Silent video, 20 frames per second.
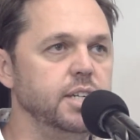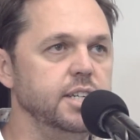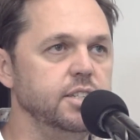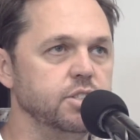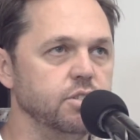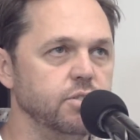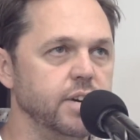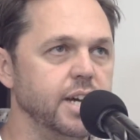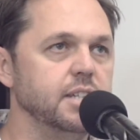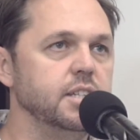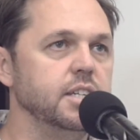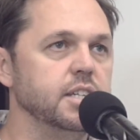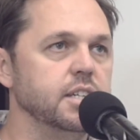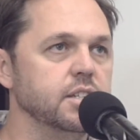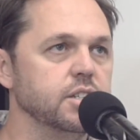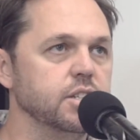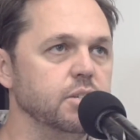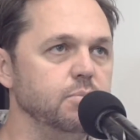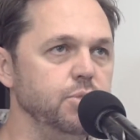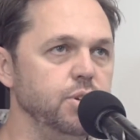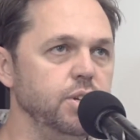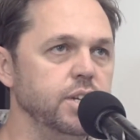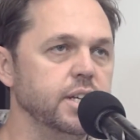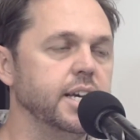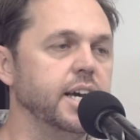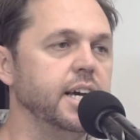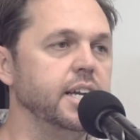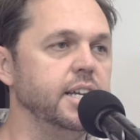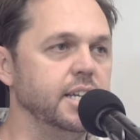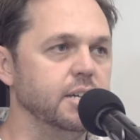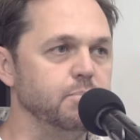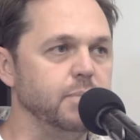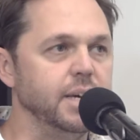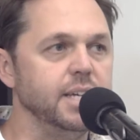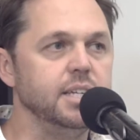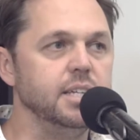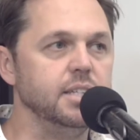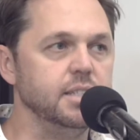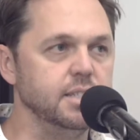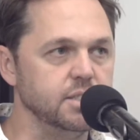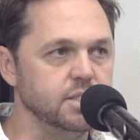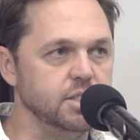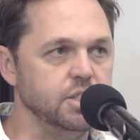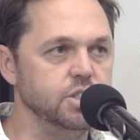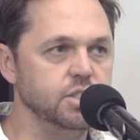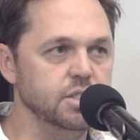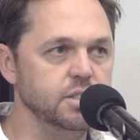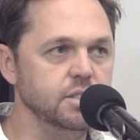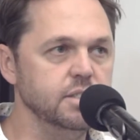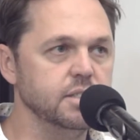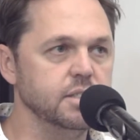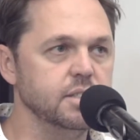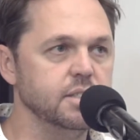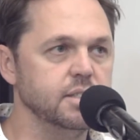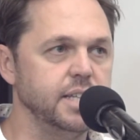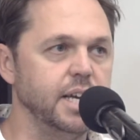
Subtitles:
interacting and communicating and making decisions.